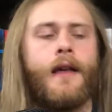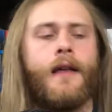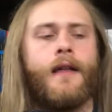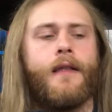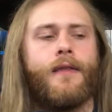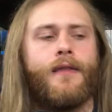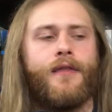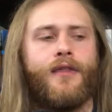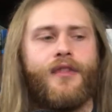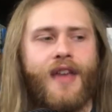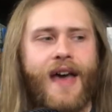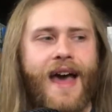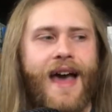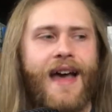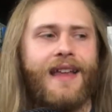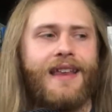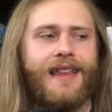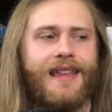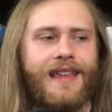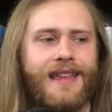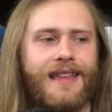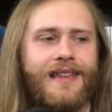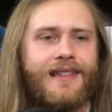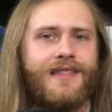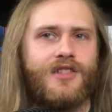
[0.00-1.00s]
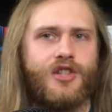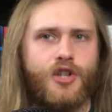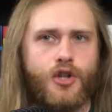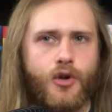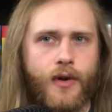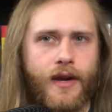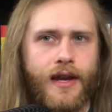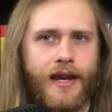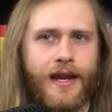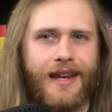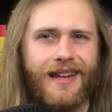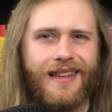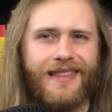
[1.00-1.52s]
that is
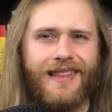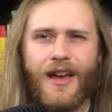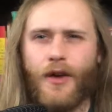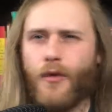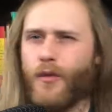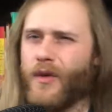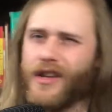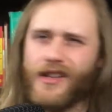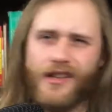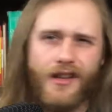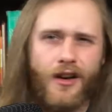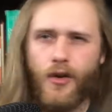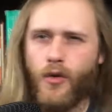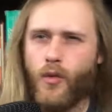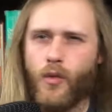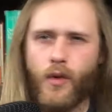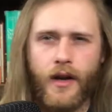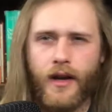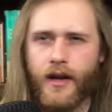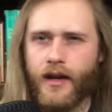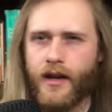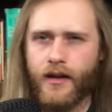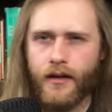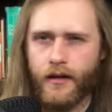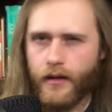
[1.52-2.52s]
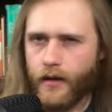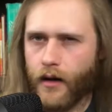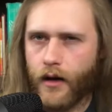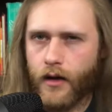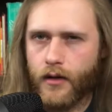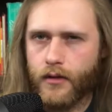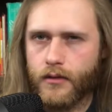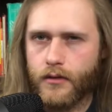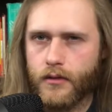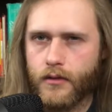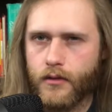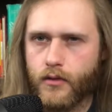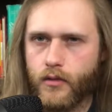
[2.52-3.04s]
greed that we don't want to
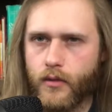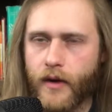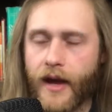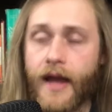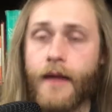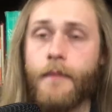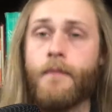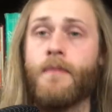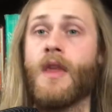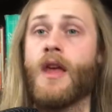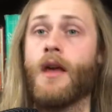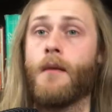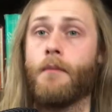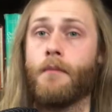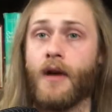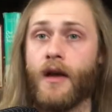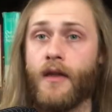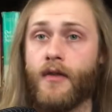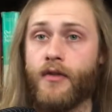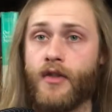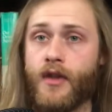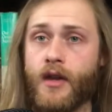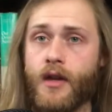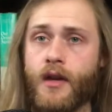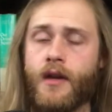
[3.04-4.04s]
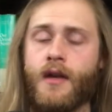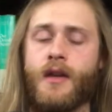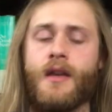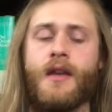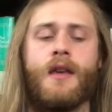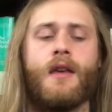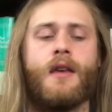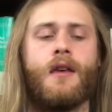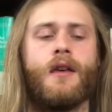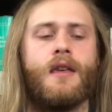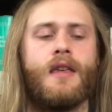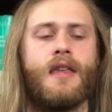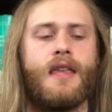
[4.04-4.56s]
condone, right? But the
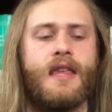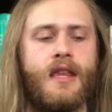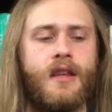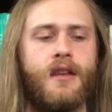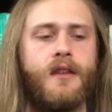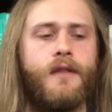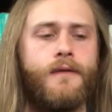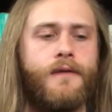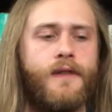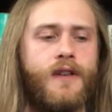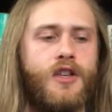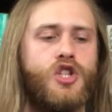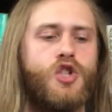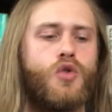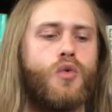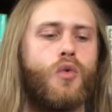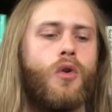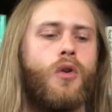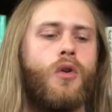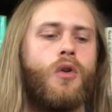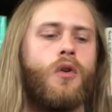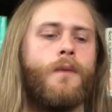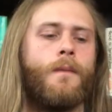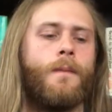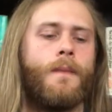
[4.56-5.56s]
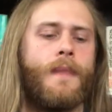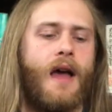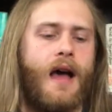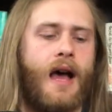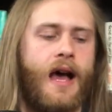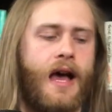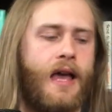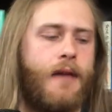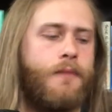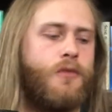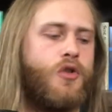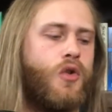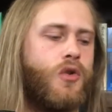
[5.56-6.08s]
individual,
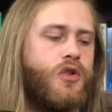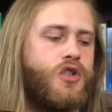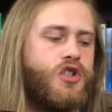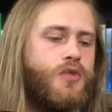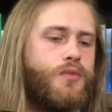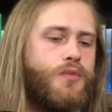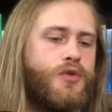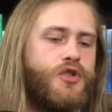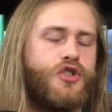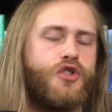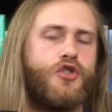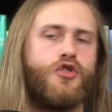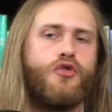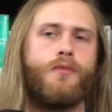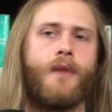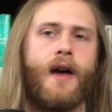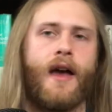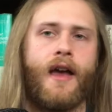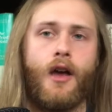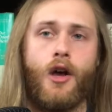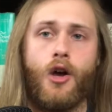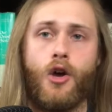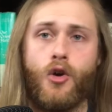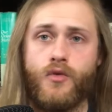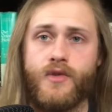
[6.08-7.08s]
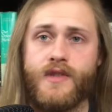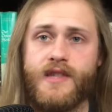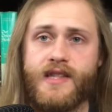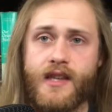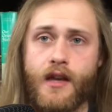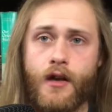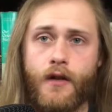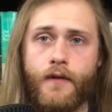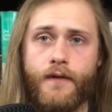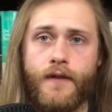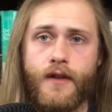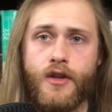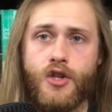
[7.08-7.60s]
I'm going to pursue my own
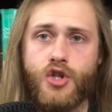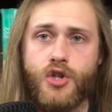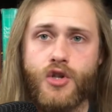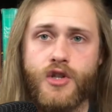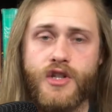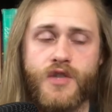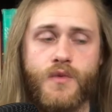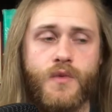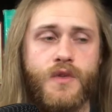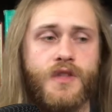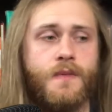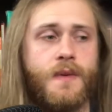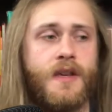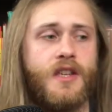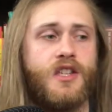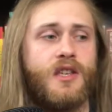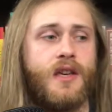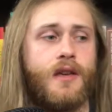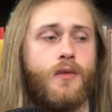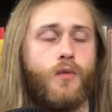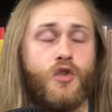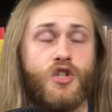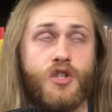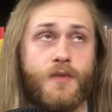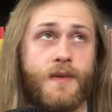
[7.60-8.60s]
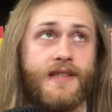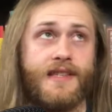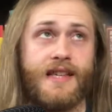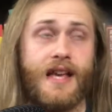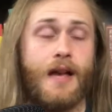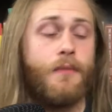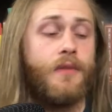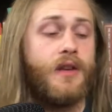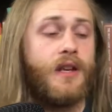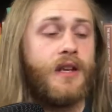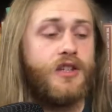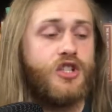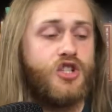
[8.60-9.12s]
self-interest, which means
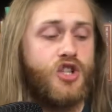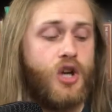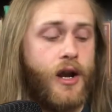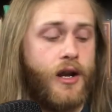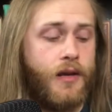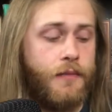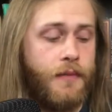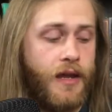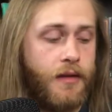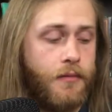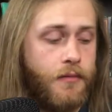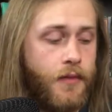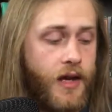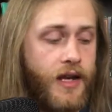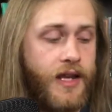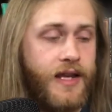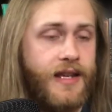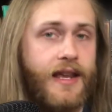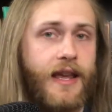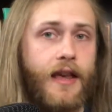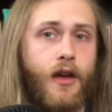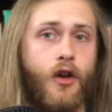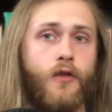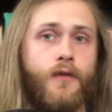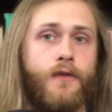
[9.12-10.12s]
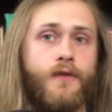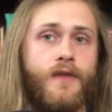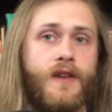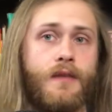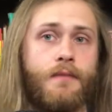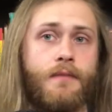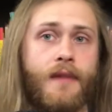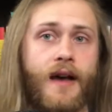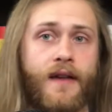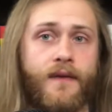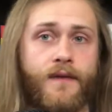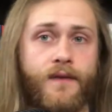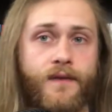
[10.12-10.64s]
I'm going to try to make money to help feed
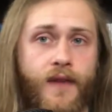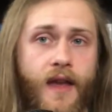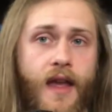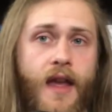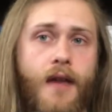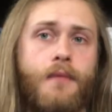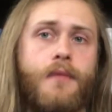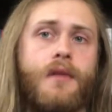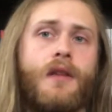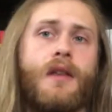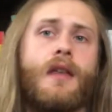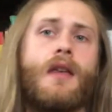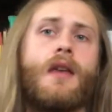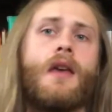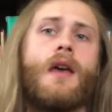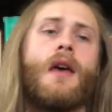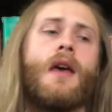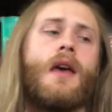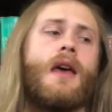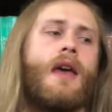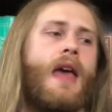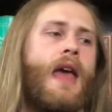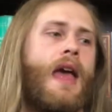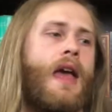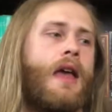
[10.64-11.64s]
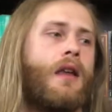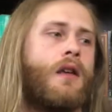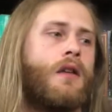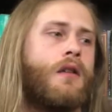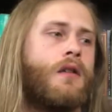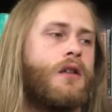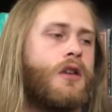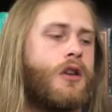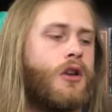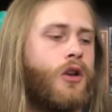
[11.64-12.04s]
my family and,